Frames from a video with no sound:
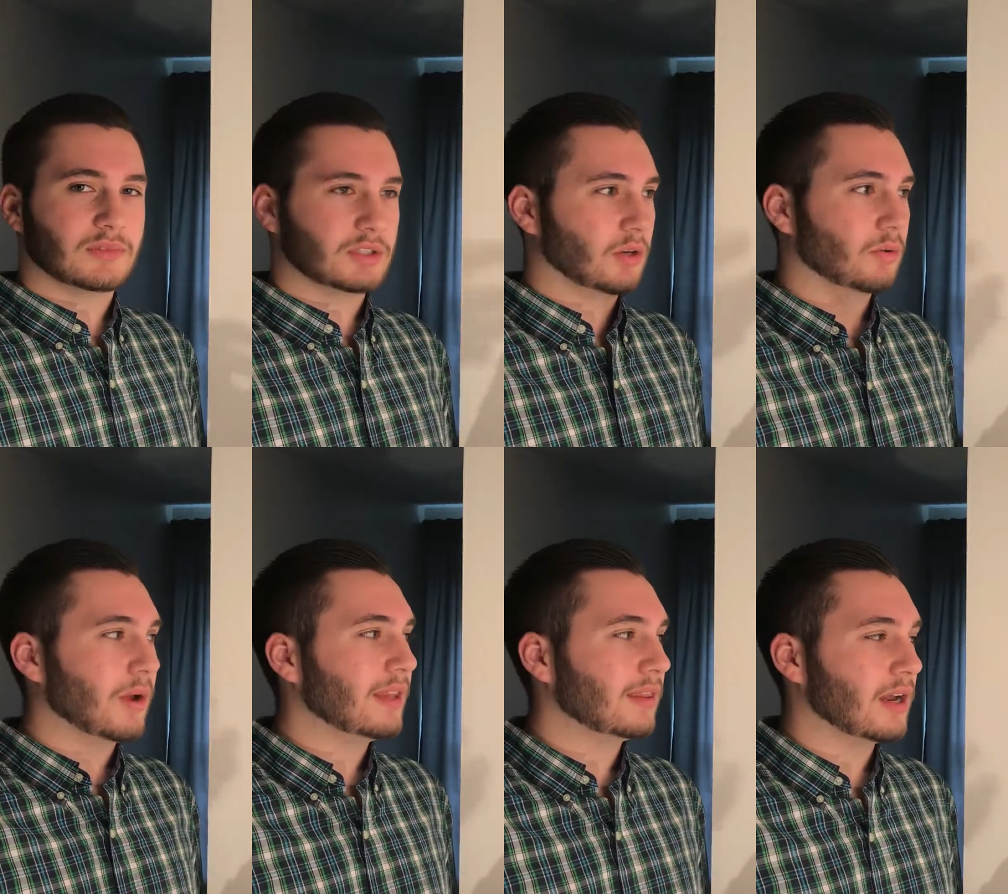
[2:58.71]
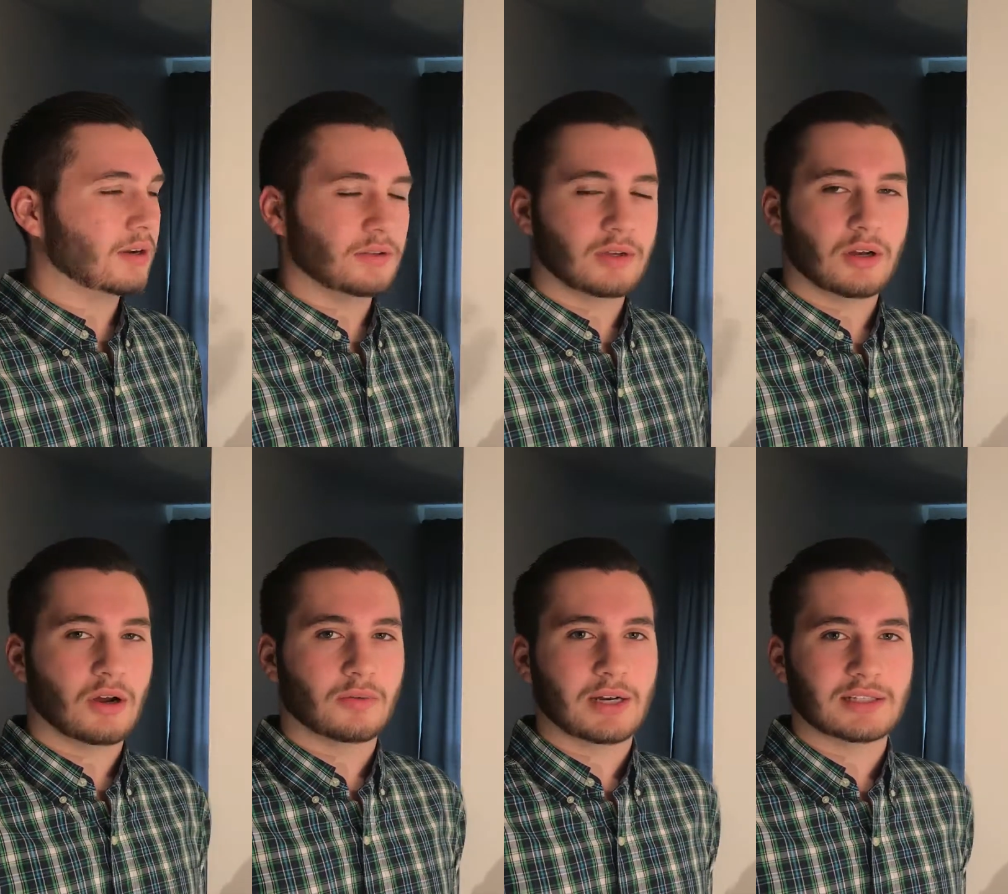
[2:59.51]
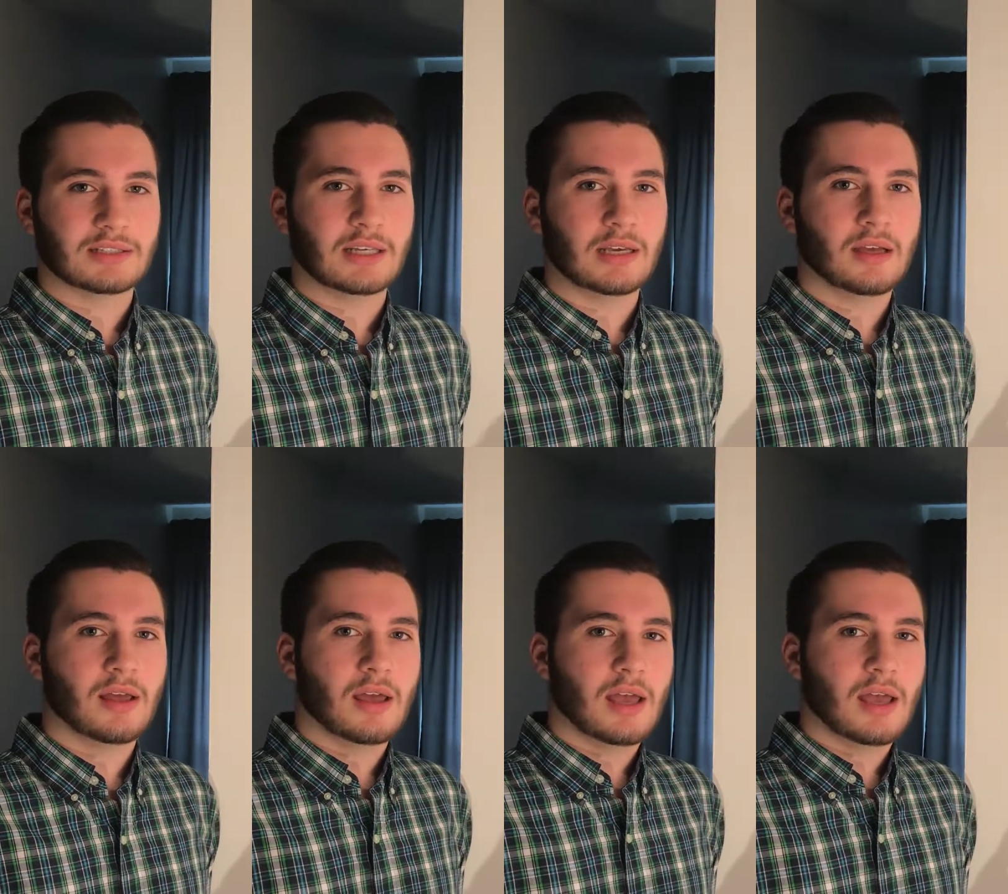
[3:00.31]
So right there, you can already see